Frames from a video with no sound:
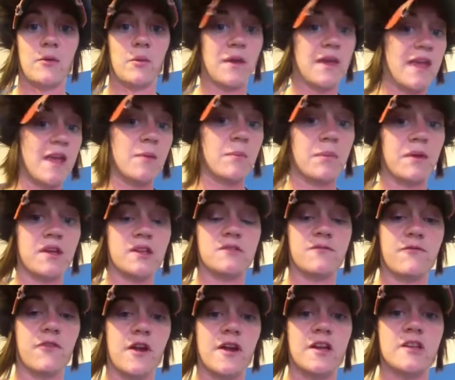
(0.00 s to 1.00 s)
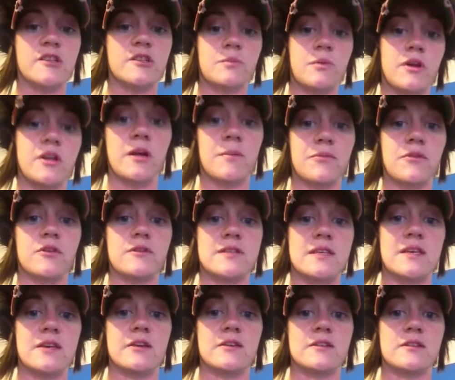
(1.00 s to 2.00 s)
We can't be afraid of sprinting up
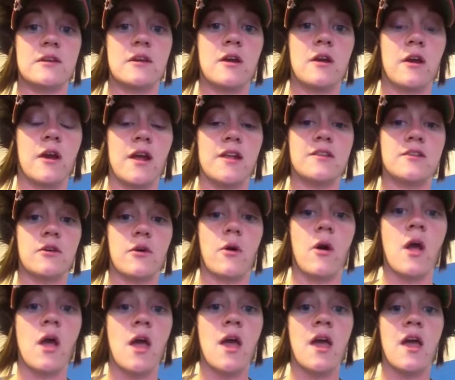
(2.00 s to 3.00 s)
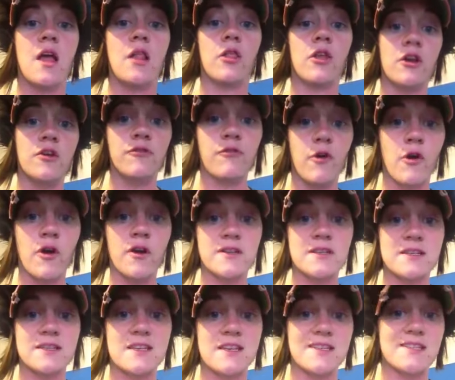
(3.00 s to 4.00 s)
those hills, all right? So look
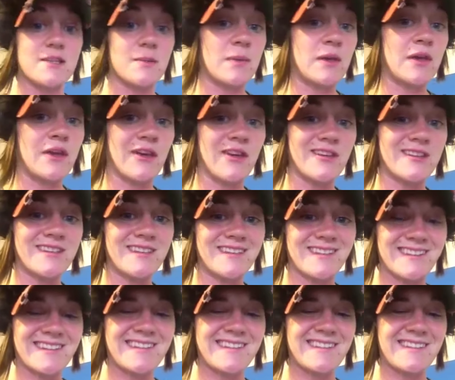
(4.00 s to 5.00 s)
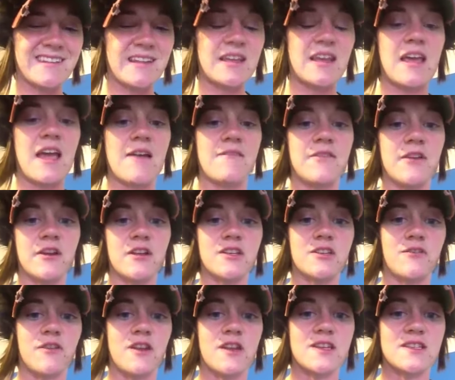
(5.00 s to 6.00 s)
forward to seeing some hills at
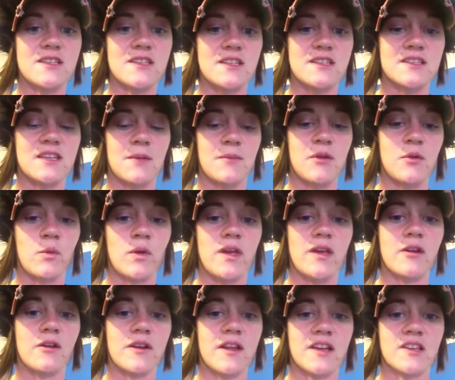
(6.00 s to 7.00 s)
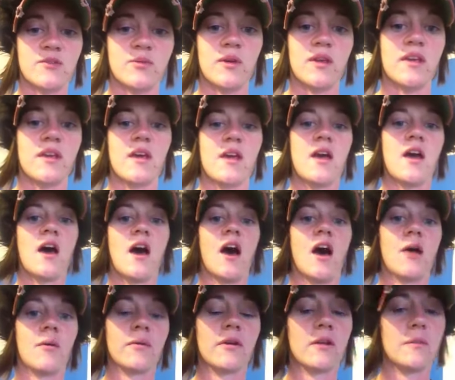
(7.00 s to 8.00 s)
Fearless Fitness in this coming week or next week.
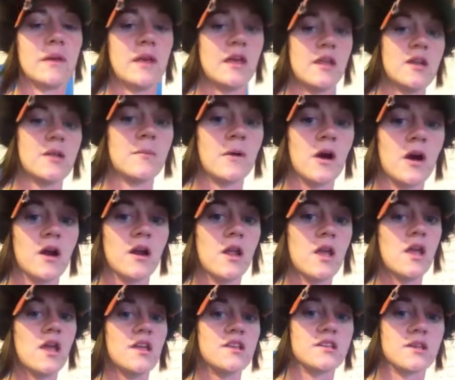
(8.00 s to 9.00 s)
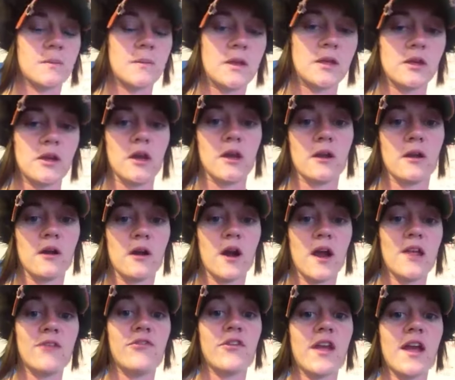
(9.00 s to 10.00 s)
We're going to be hitting them hard. It's going to be good, all
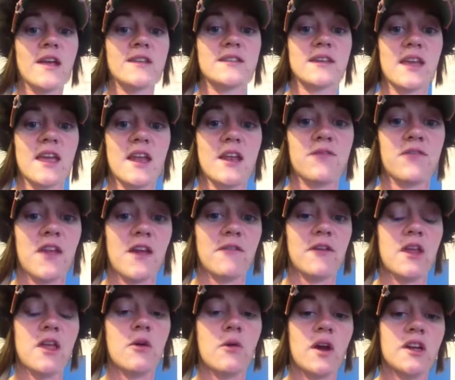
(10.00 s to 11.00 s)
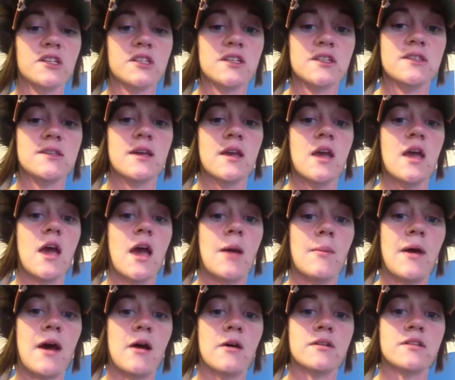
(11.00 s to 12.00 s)
right? If you have any questions
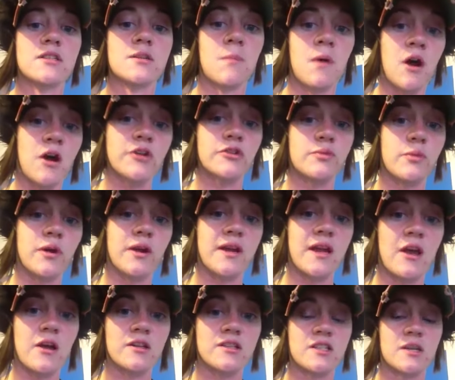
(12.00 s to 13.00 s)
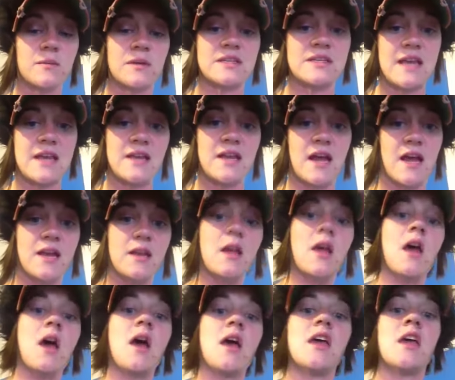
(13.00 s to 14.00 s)
about tomorrow's workout, it's going to be day 9.
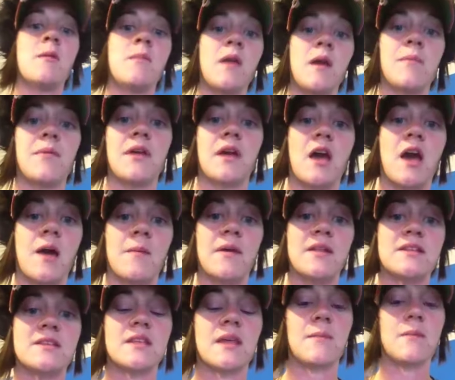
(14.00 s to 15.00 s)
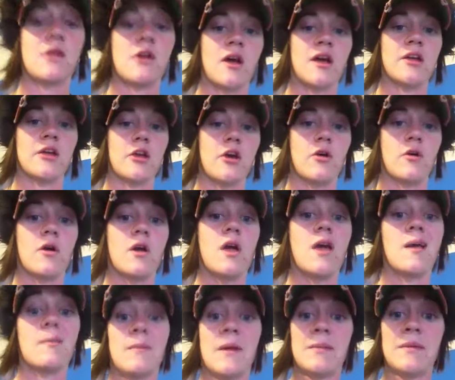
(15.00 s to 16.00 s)
Hit me up in the comments. Let me know how you go.
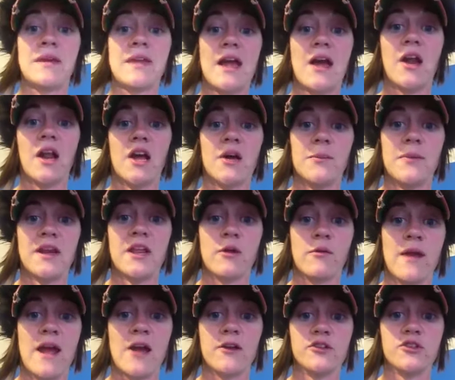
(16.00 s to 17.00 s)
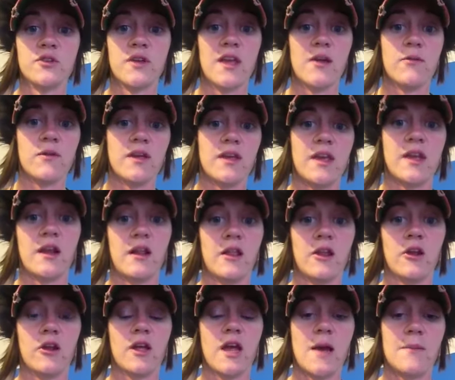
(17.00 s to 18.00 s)
Maybe count how many rounds you get when you get a
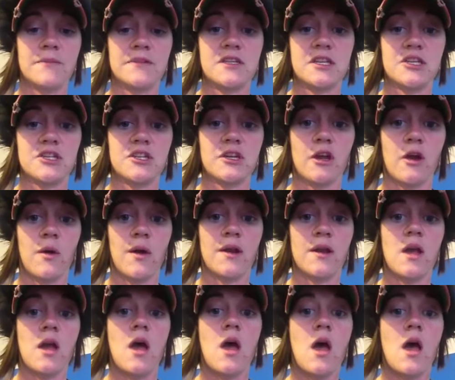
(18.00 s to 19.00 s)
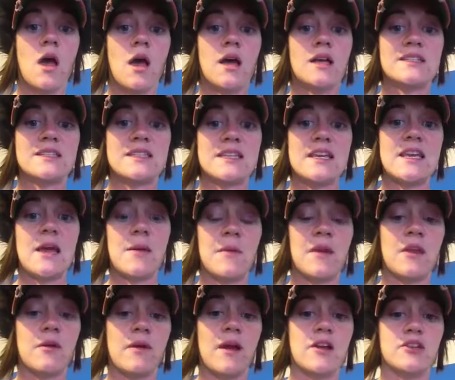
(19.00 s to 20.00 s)
little competition going. See how
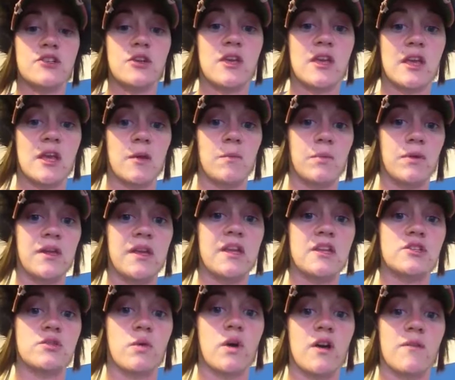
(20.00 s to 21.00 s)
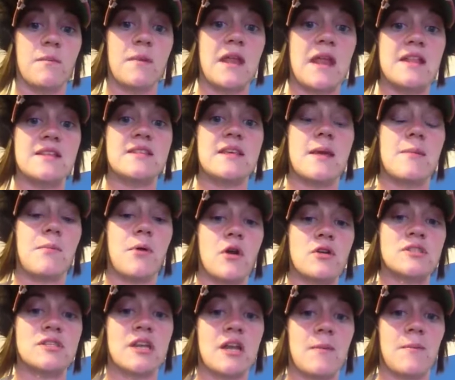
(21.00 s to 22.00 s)
many rounds you can complete in 12 minutes and
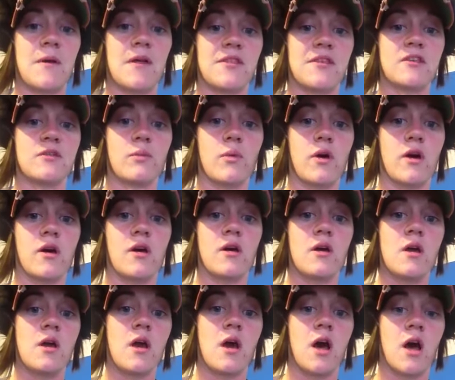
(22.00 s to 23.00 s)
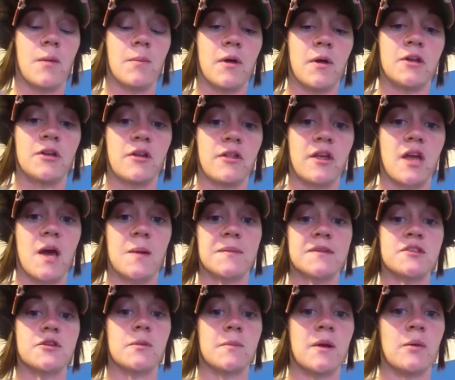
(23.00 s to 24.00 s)
post it up on this wall under the
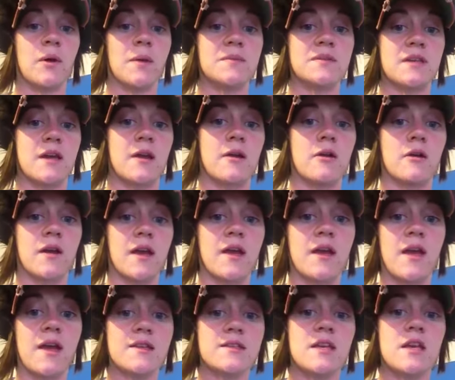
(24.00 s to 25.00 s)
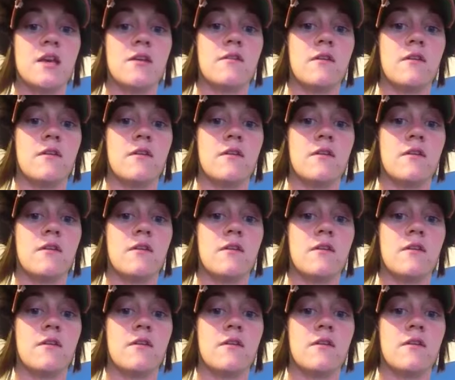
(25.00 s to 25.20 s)
comments or on my website. Okay, guys?